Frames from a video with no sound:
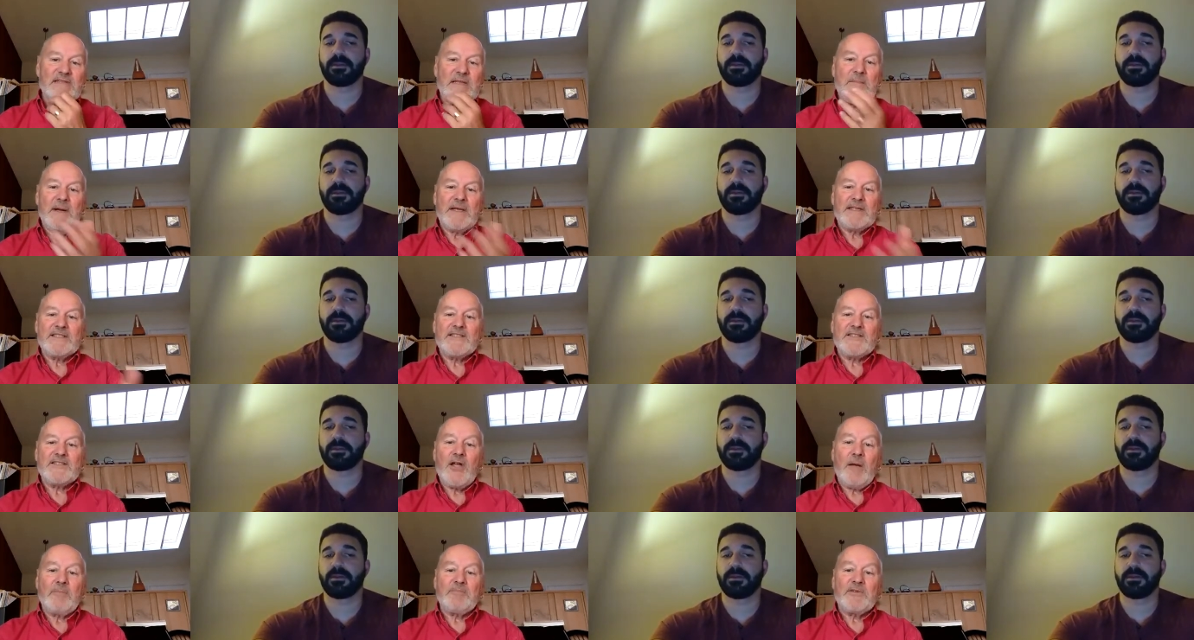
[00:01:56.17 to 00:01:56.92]
Speaker 1: they might
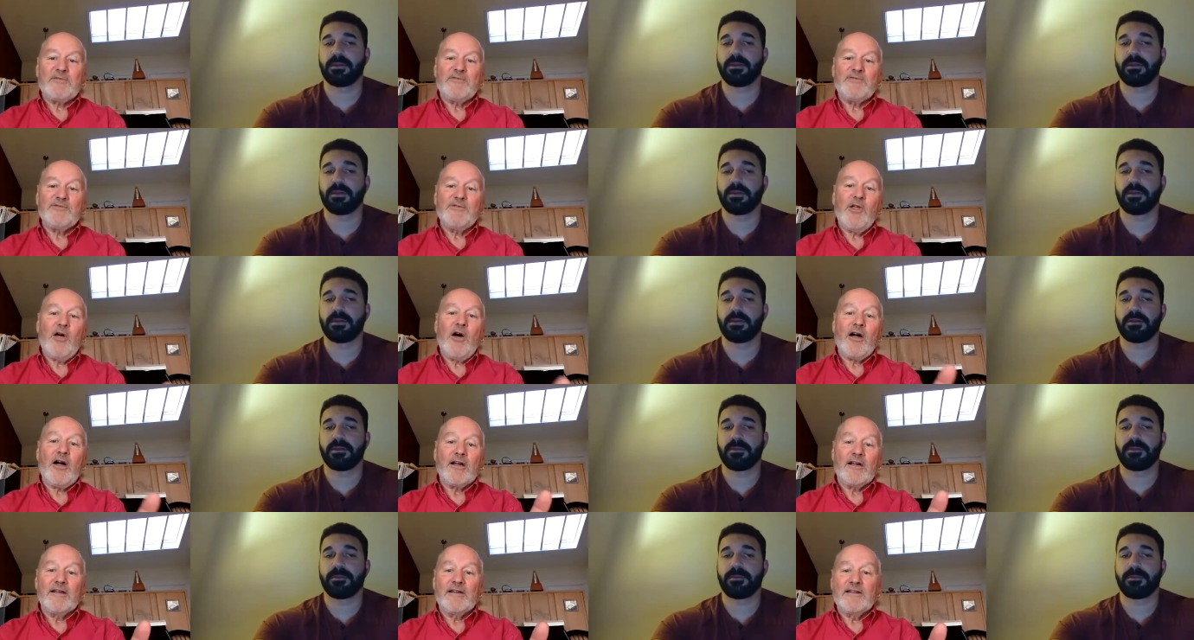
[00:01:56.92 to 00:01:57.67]
stop to
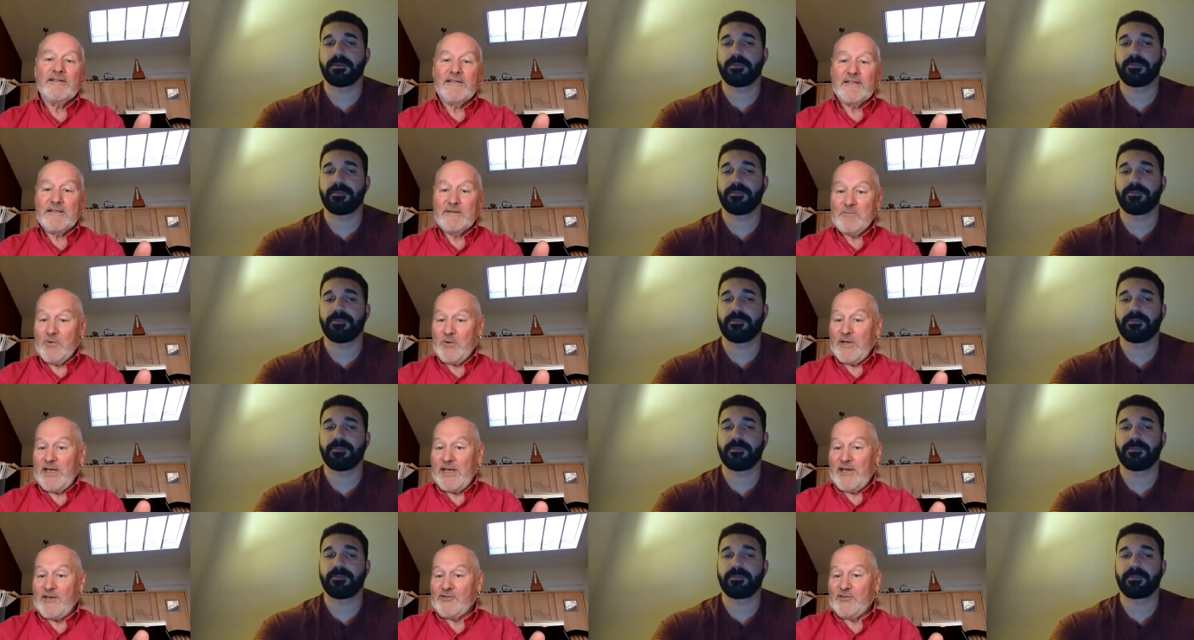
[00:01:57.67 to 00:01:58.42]
flog him
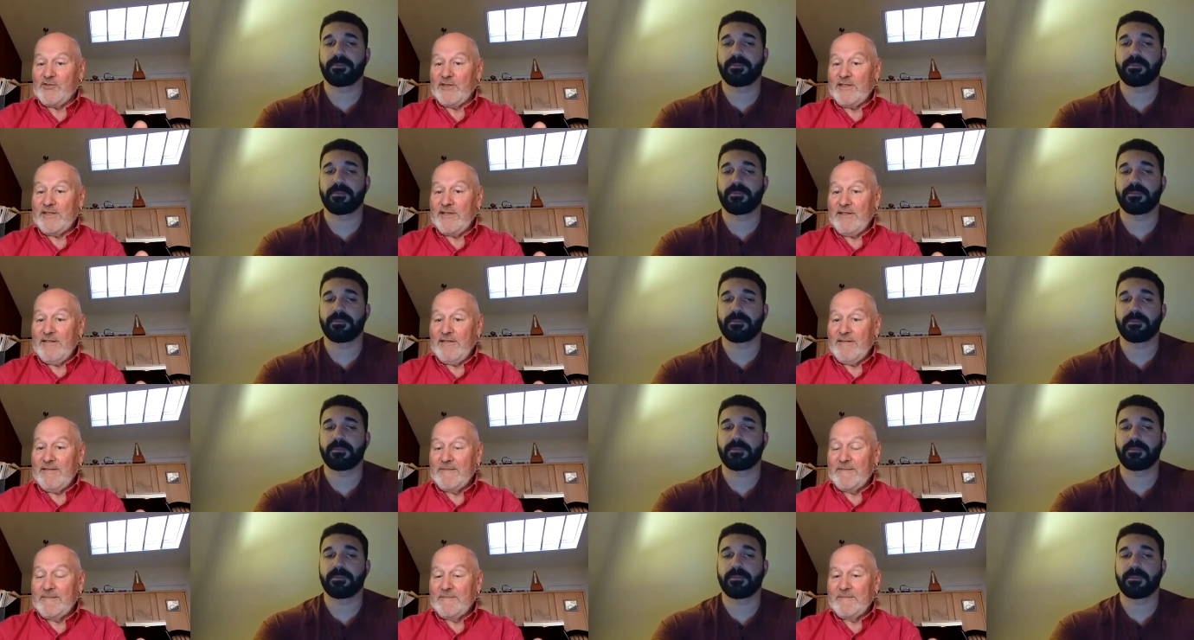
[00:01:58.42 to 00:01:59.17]
occasionally.
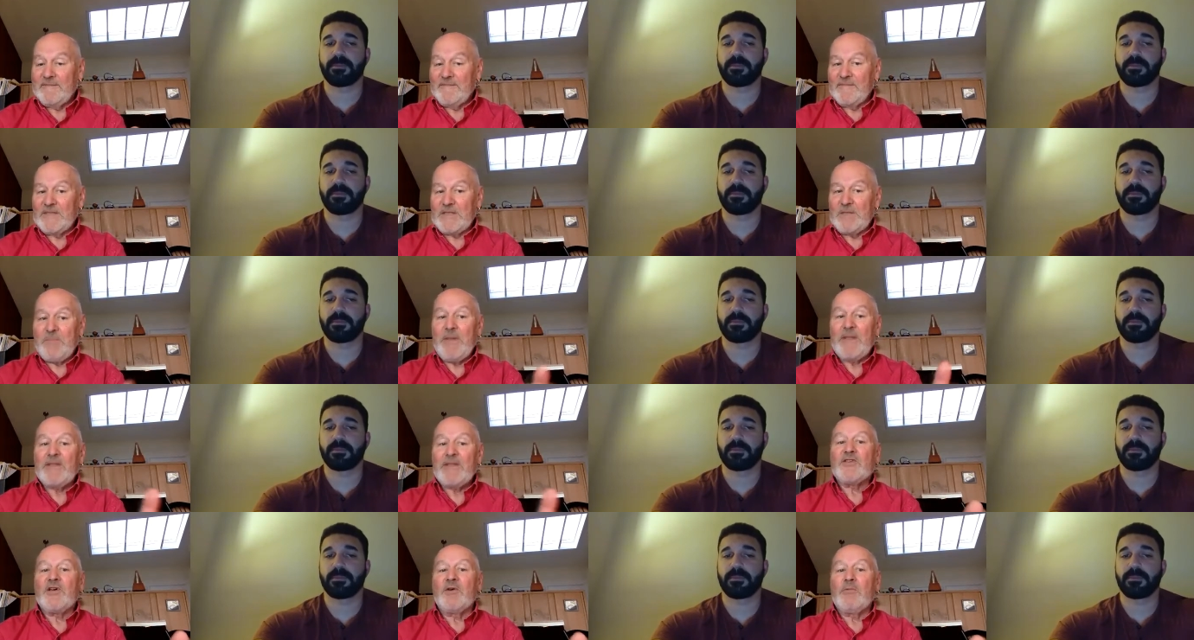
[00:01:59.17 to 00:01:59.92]

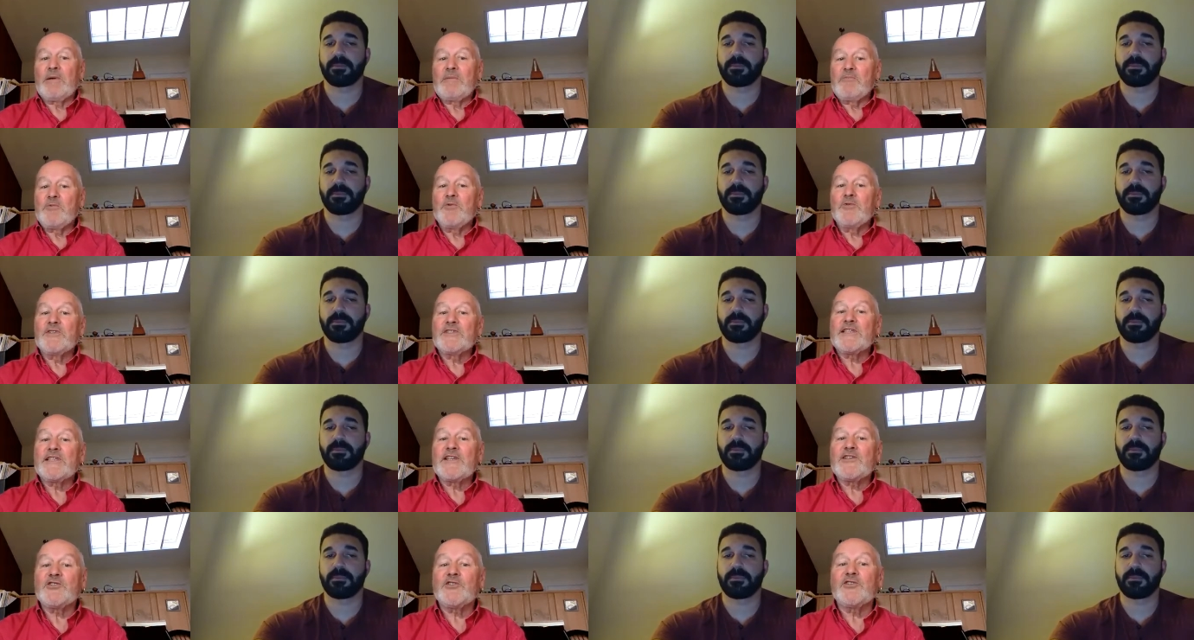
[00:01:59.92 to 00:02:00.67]
Depends on what mood the
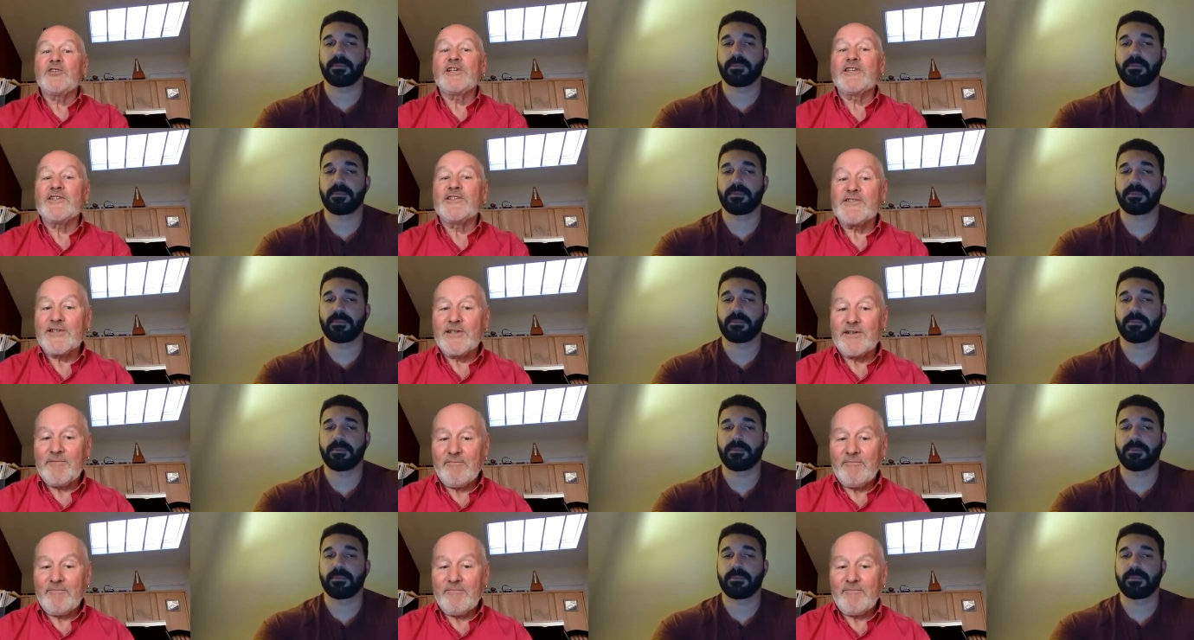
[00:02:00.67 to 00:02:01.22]
centurion's in.